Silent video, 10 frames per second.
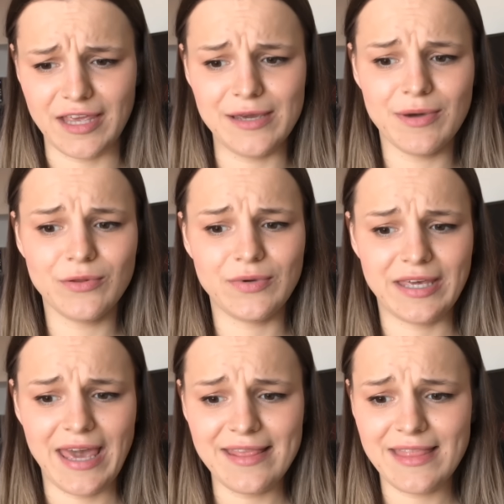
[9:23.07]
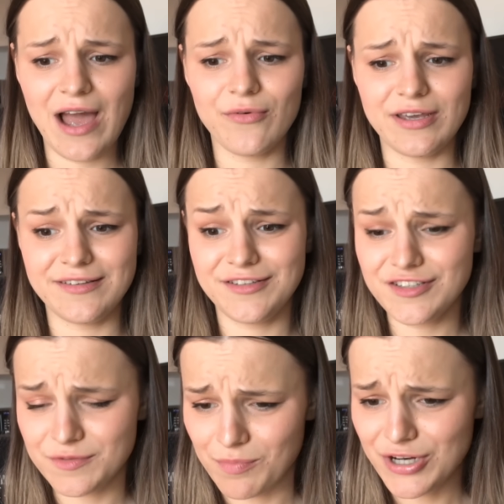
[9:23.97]
email we get now is just
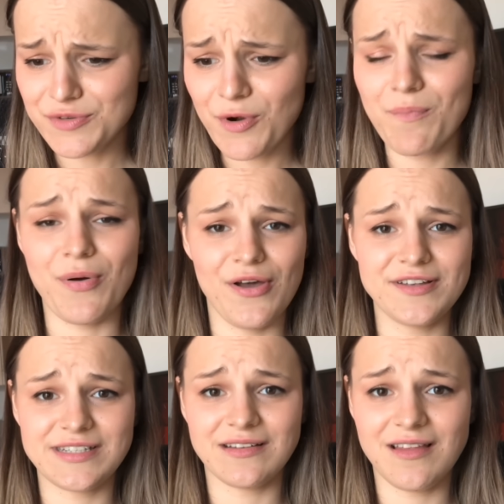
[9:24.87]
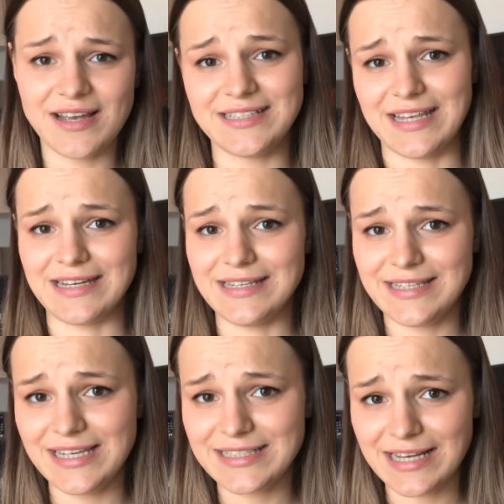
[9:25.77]
much more personalized and
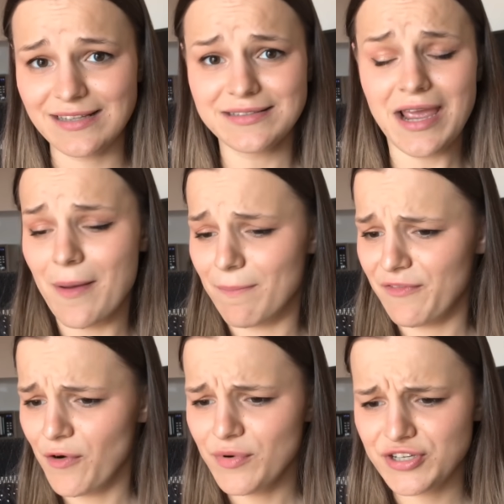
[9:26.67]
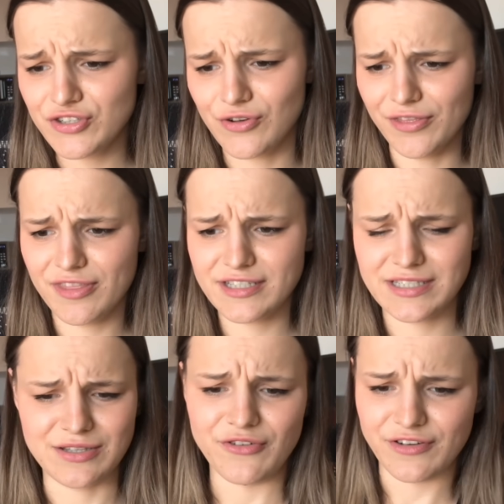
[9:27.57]
detailed. Before, we just got this
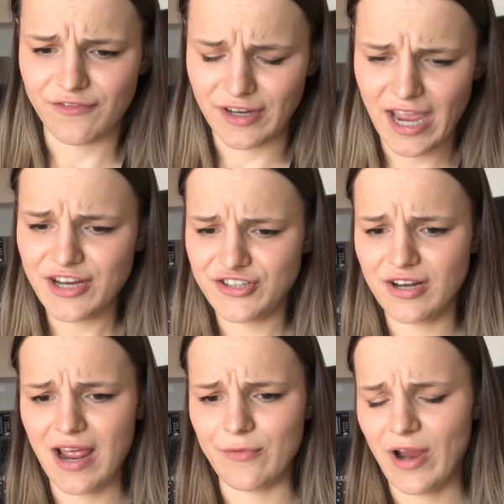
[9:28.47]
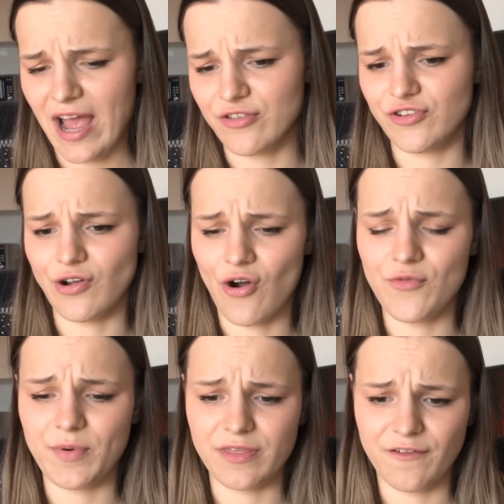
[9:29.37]
notification and we had to
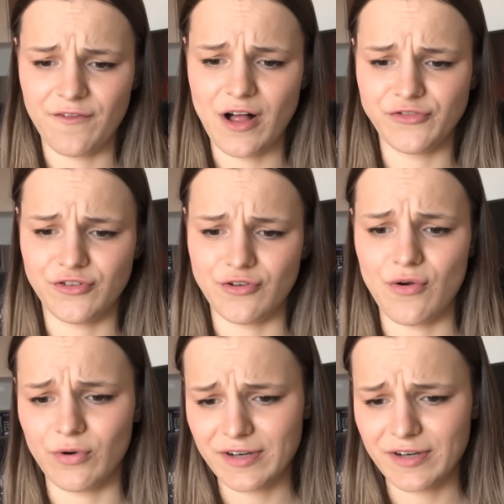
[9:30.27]
open the file to know what